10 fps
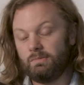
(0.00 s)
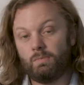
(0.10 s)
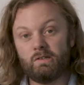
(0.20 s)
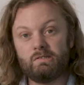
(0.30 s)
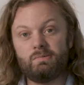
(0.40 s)

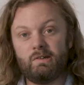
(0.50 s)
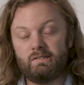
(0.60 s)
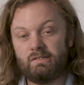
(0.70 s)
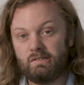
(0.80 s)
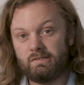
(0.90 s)

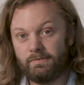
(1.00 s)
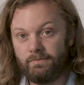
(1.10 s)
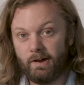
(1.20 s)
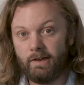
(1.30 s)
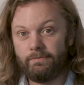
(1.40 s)
120 to
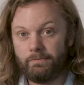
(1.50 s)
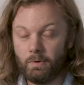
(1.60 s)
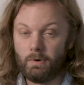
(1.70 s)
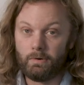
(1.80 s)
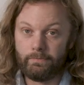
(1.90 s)

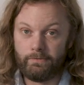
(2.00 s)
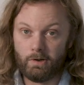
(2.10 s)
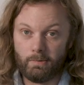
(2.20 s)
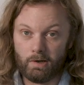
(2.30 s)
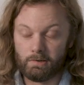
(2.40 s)
5.4
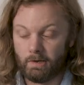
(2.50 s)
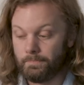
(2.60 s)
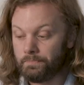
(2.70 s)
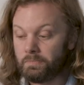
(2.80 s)
film holder.